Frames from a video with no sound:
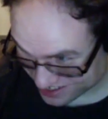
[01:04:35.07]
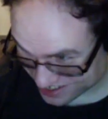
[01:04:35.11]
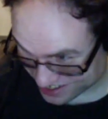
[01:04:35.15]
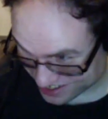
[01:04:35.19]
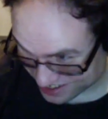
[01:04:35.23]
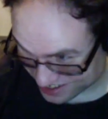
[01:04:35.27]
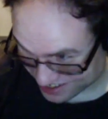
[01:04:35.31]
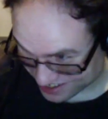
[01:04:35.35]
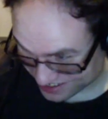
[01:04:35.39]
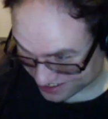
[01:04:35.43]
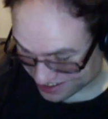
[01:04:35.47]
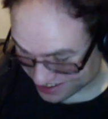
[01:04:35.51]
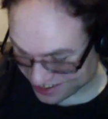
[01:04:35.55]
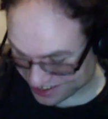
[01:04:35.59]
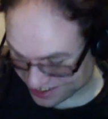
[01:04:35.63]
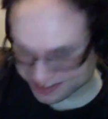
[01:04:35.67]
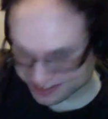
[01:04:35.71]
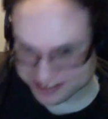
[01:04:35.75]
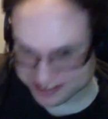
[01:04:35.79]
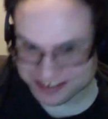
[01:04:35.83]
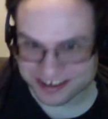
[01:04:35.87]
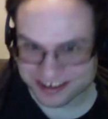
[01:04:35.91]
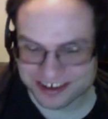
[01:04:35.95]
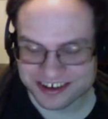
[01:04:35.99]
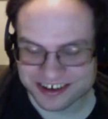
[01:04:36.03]
That's
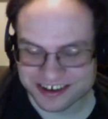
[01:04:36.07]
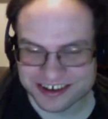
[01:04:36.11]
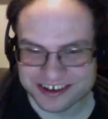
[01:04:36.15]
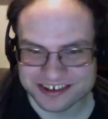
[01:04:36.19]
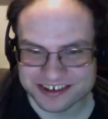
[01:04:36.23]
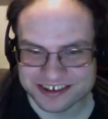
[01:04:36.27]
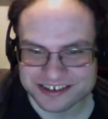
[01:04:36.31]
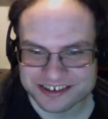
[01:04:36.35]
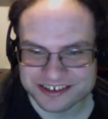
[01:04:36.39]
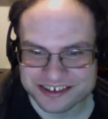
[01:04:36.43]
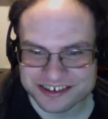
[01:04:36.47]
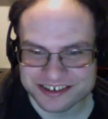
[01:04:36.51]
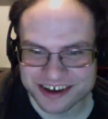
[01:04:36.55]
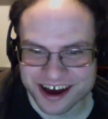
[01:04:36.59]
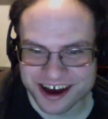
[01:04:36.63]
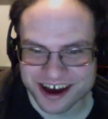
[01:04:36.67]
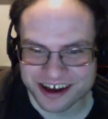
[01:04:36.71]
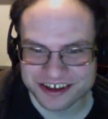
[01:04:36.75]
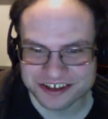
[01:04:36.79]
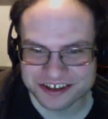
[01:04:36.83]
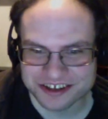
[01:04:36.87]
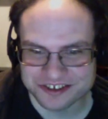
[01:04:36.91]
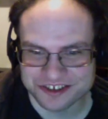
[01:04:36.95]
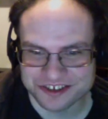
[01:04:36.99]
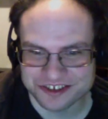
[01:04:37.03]
here's
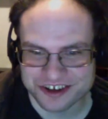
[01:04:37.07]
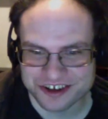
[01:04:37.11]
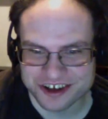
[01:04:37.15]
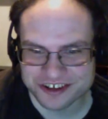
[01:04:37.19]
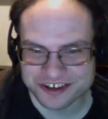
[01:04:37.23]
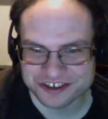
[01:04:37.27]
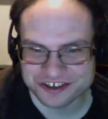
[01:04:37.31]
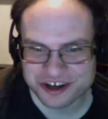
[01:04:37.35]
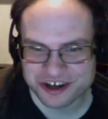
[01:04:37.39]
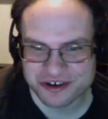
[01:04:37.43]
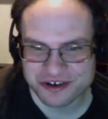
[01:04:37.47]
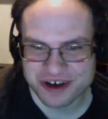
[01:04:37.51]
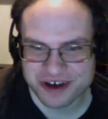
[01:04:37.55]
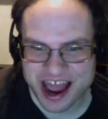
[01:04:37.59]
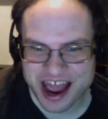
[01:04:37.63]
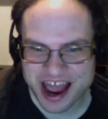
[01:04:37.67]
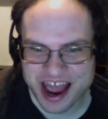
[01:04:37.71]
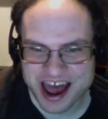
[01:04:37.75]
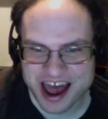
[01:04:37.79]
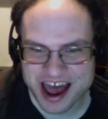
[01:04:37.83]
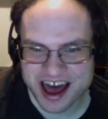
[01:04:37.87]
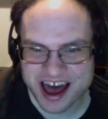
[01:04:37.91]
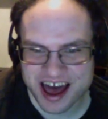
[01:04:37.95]
another show. I